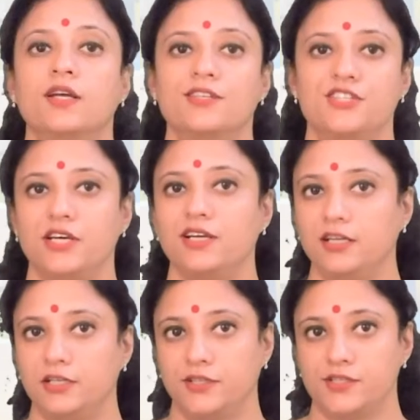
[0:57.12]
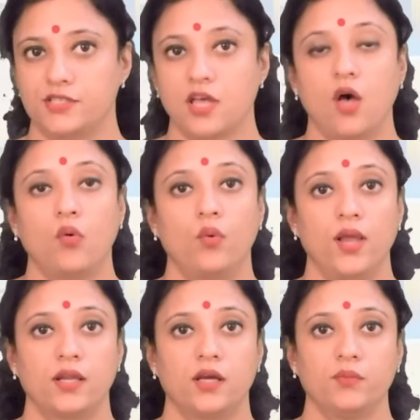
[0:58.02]
Dear learners,
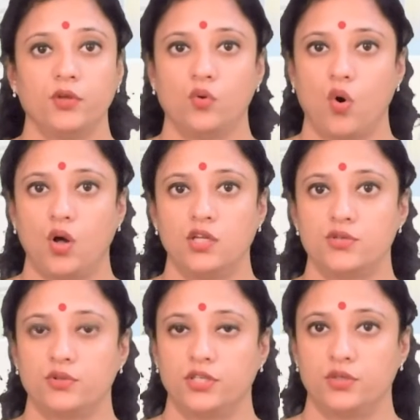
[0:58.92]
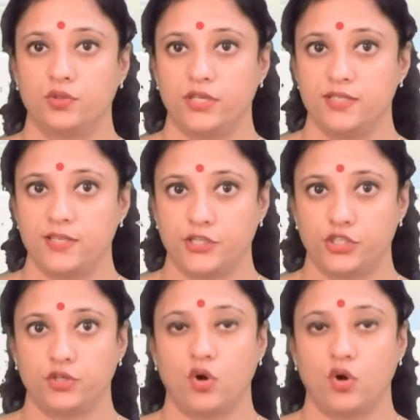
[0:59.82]
welcome you all to the today's session